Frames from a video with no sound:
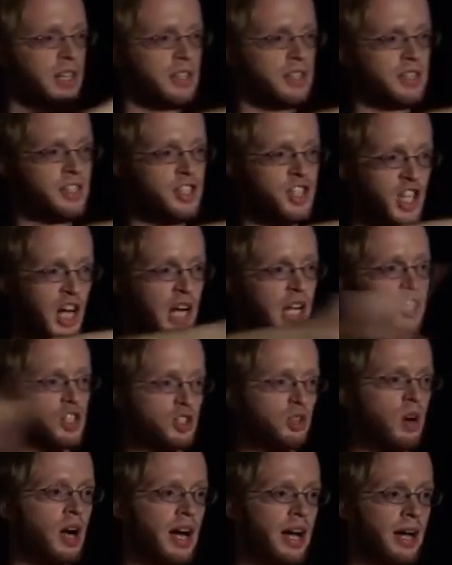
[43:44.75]
this giant
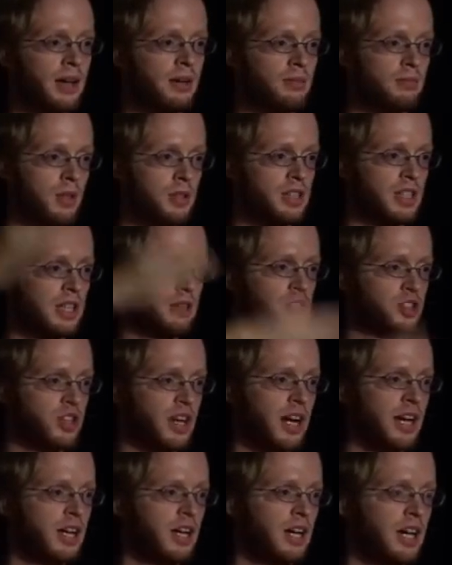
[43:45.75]
try, multi-level
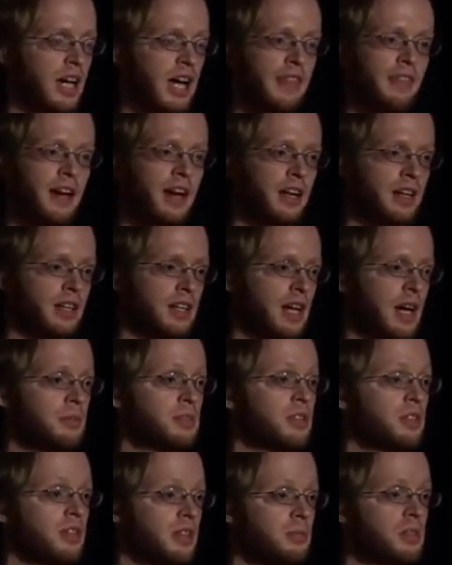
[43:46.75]
try, and that can
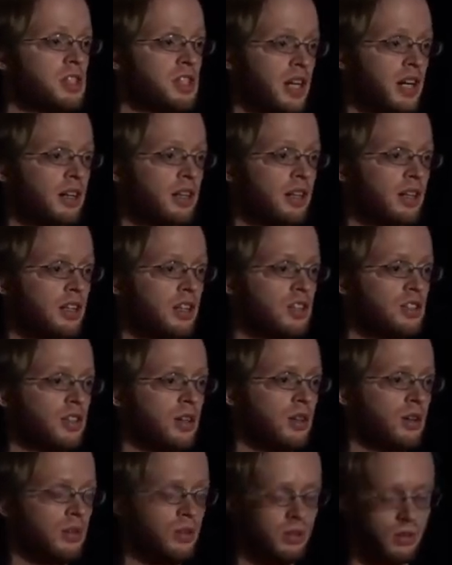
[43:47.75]
absolutely be shared.
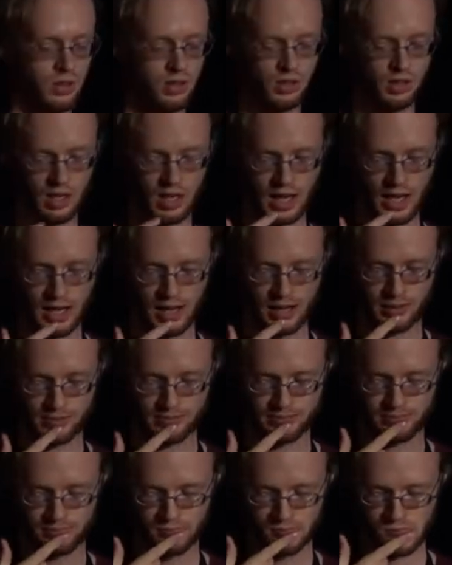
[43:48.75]
So,
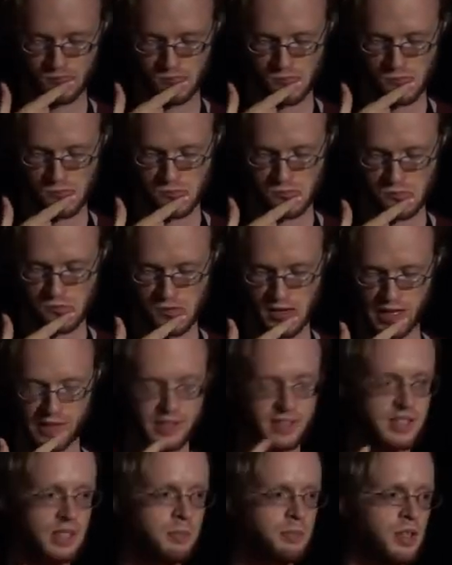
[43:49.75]
um, and the
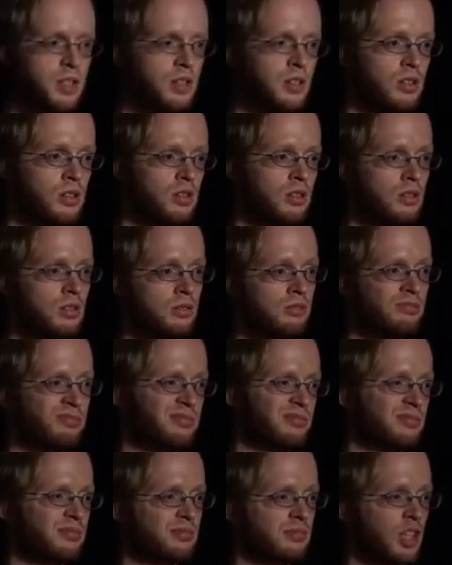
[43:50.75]
CPU,
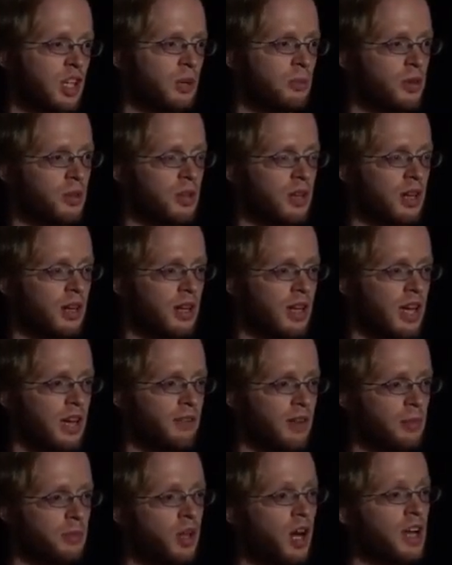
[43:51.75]
you know, if
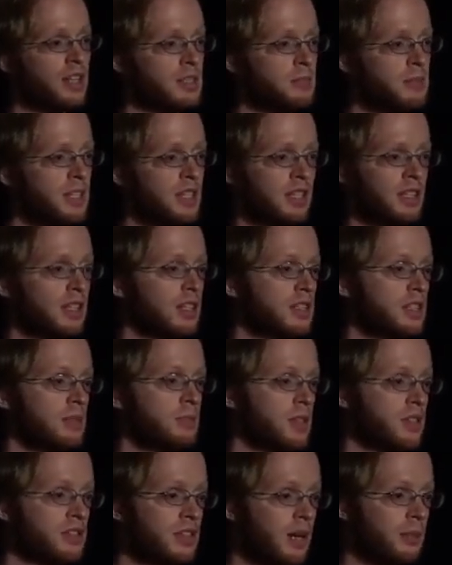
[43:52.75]
I'm not speaking, the
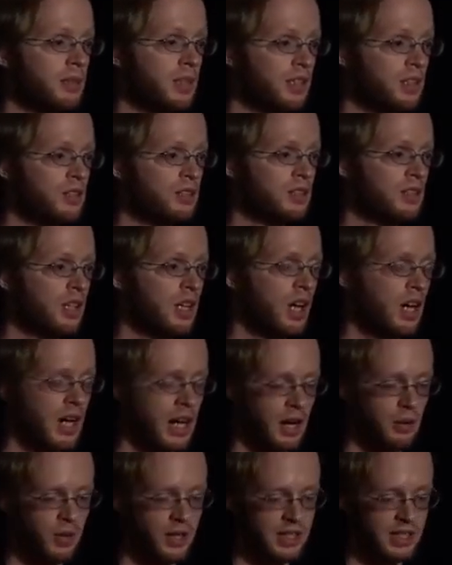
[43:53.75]
CPU is not being used.
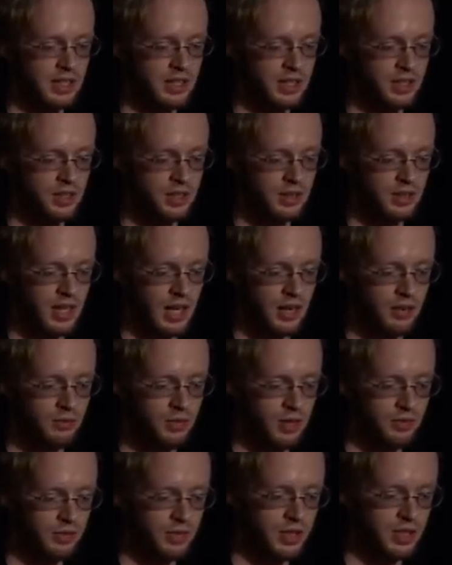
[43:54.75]
I worked out that you can have
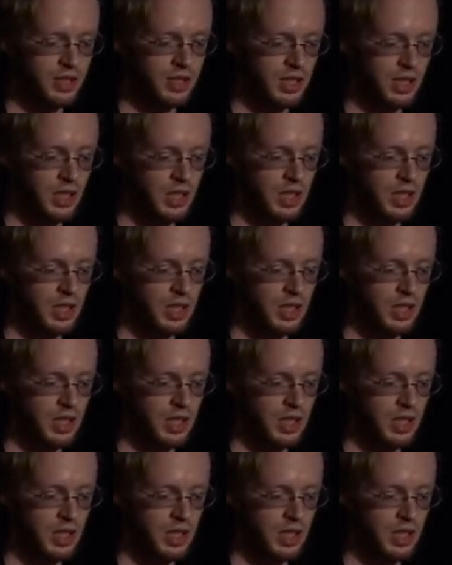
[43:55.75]
roughly